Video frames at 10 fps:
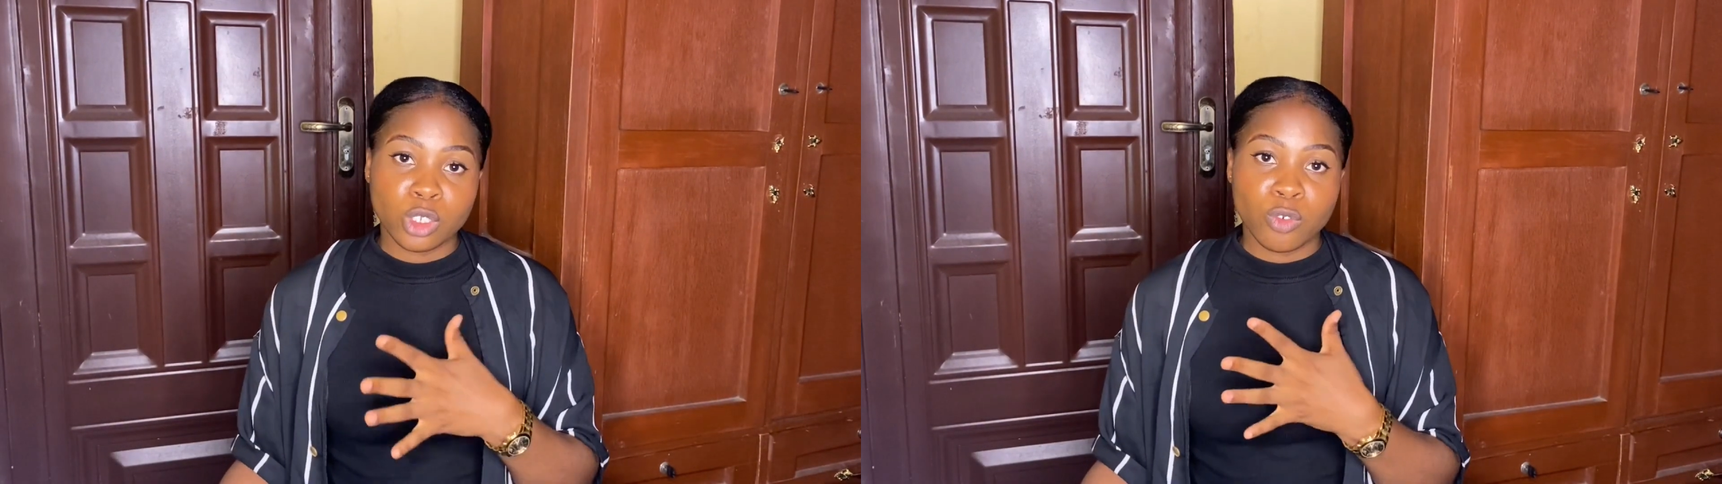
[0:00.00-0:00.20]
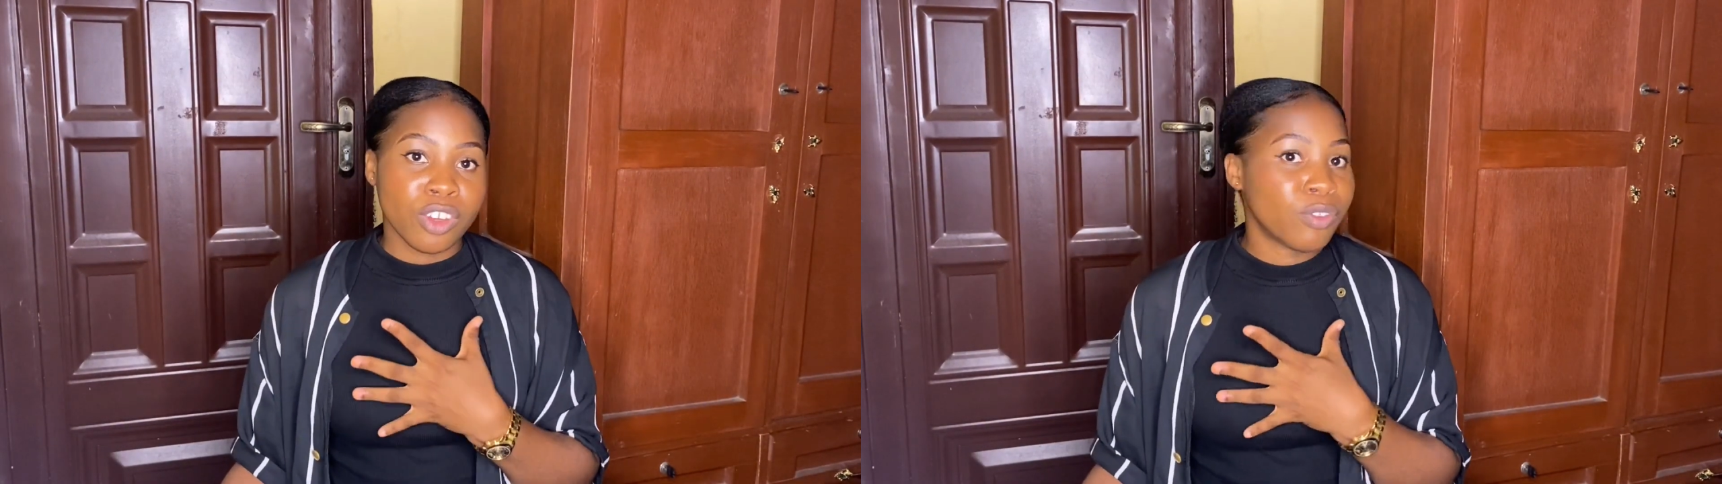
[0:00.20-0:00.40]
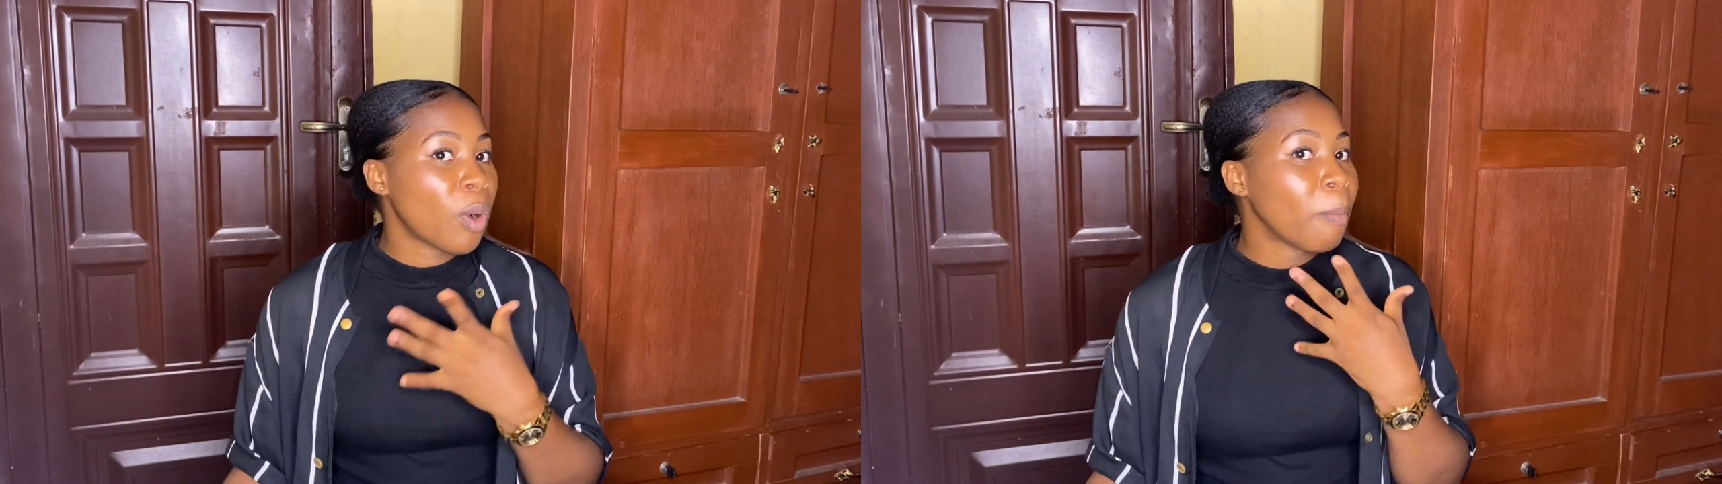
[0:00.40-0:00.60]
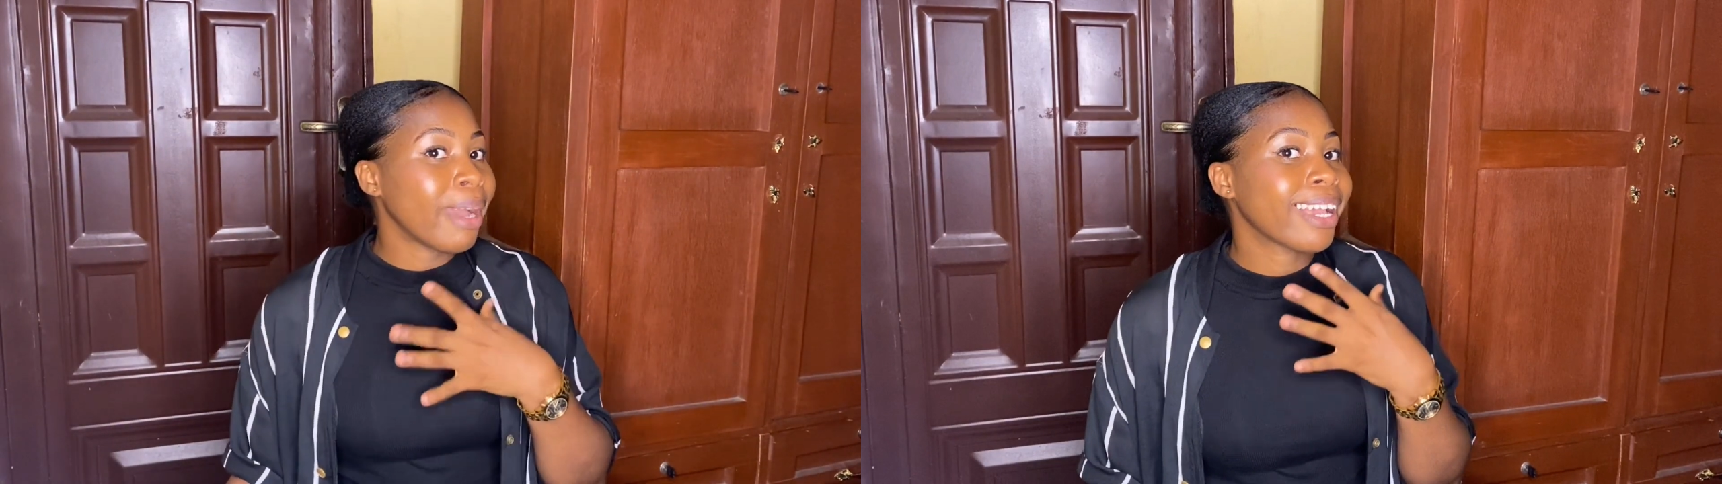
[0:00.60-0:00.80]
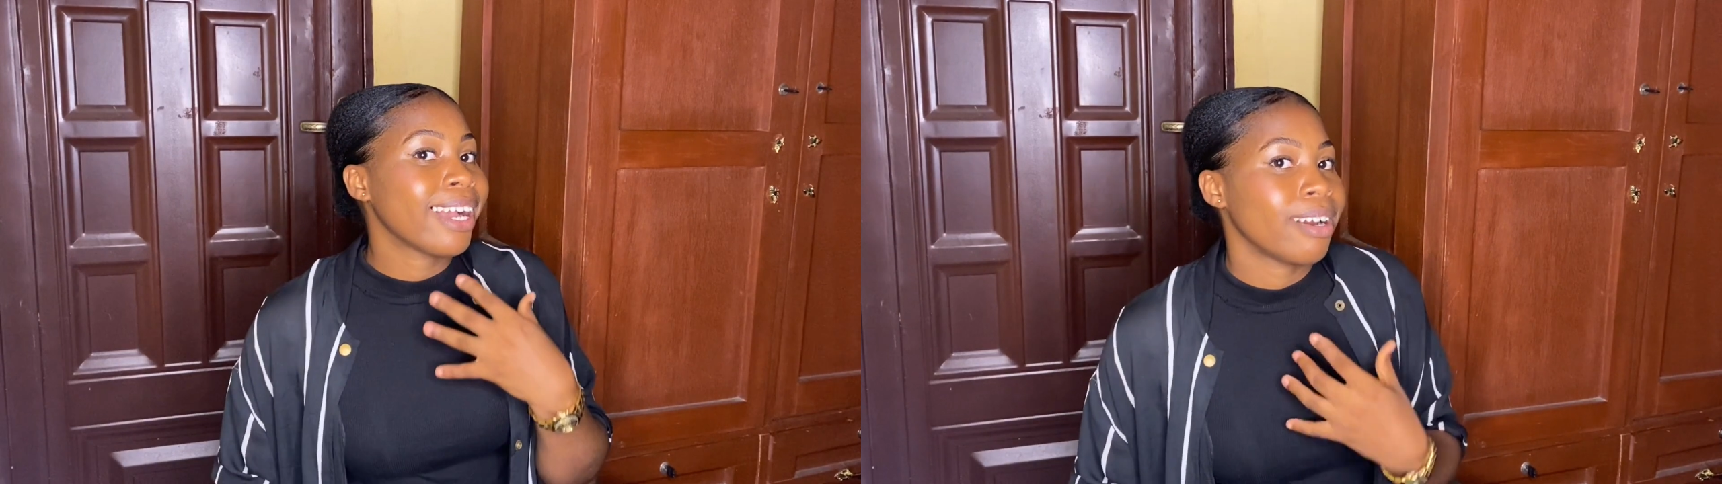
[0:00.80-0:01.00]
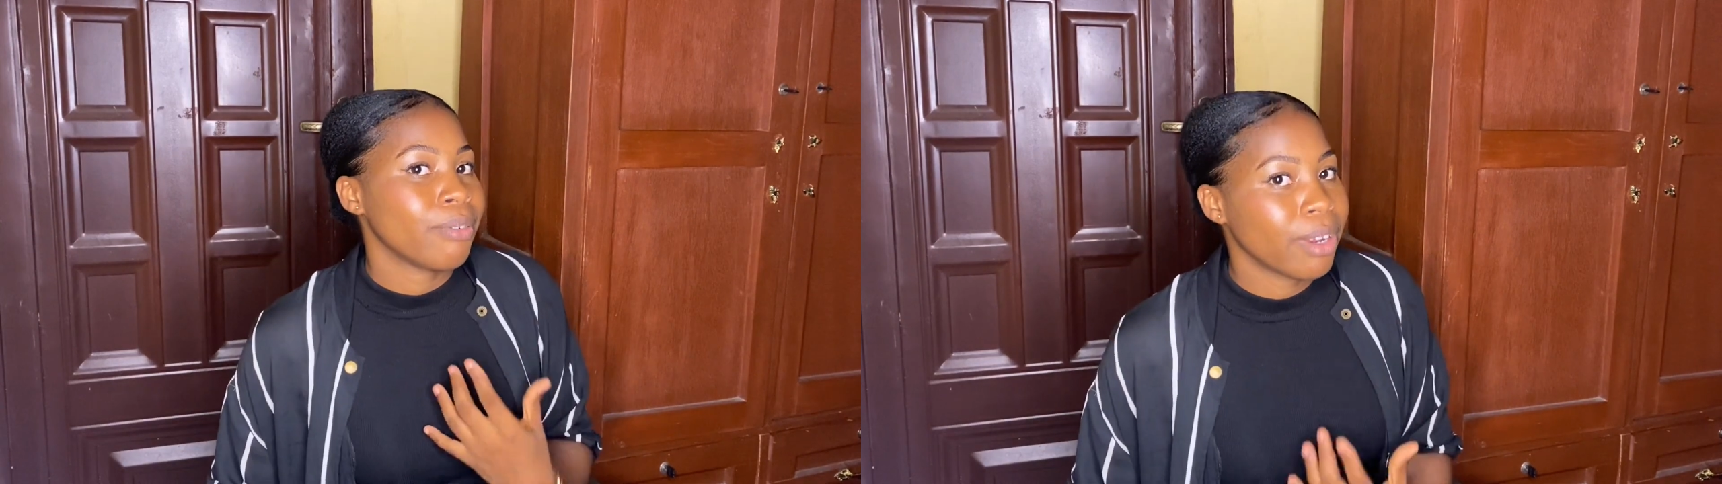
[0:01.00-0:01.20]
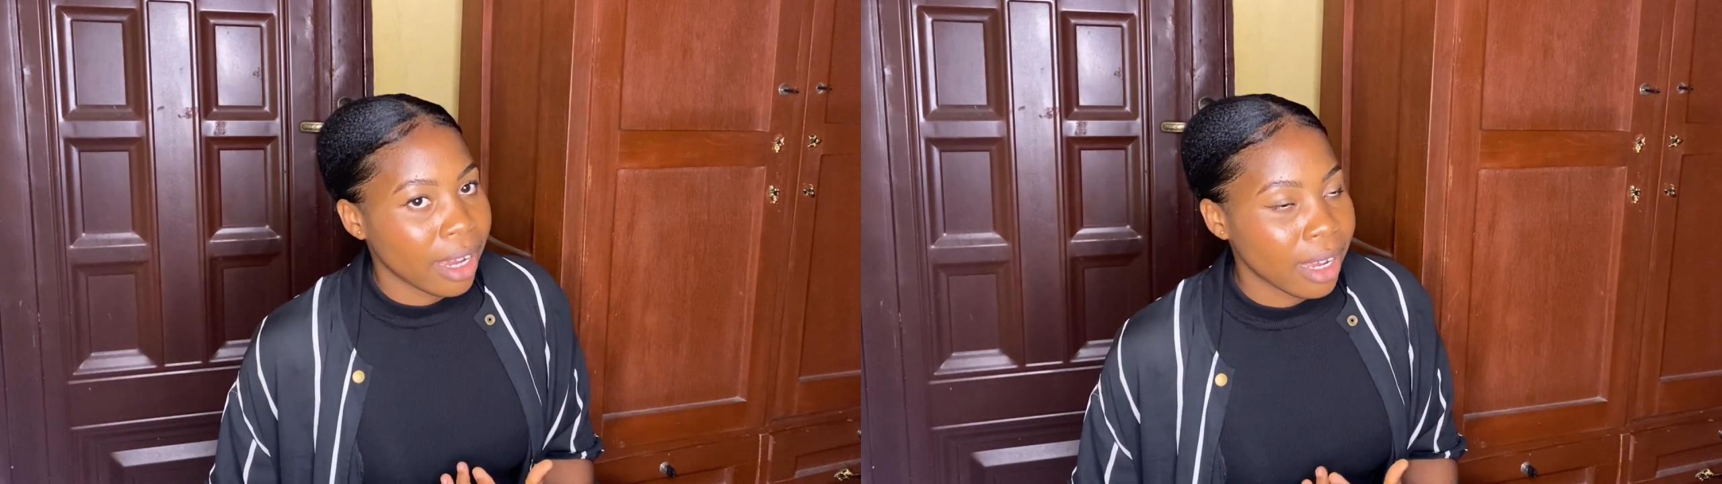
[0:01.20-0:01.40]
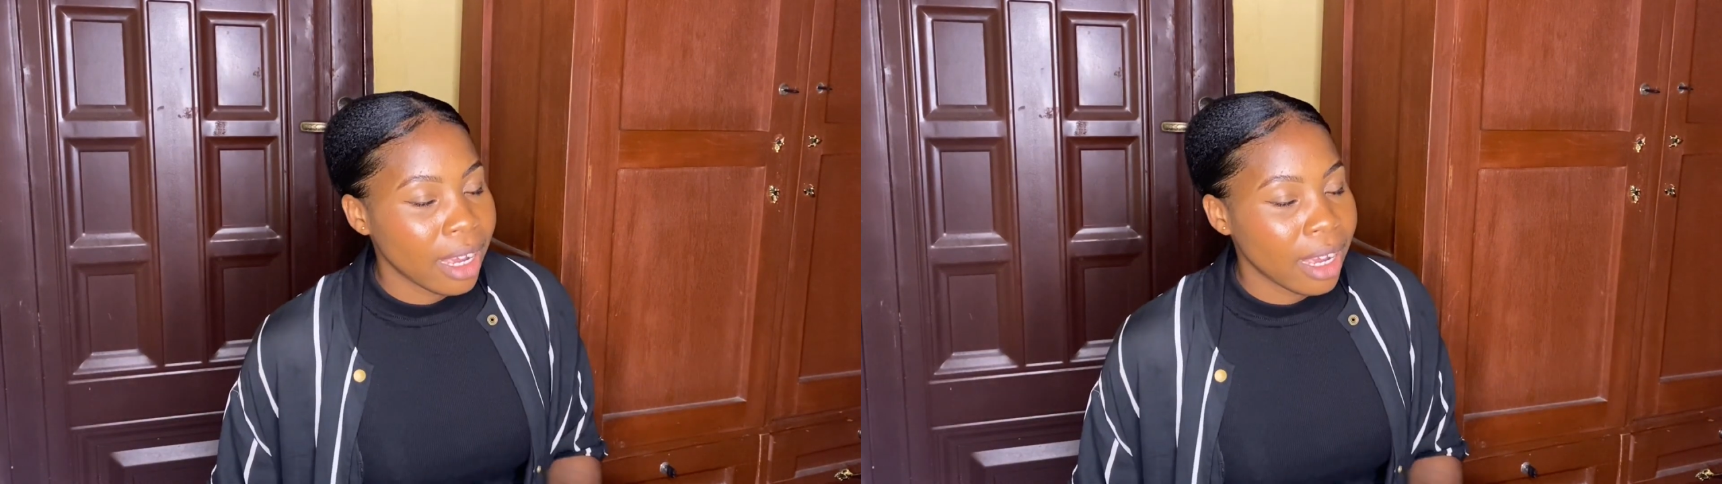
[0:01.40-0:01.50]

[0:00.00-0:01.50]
to favor my career,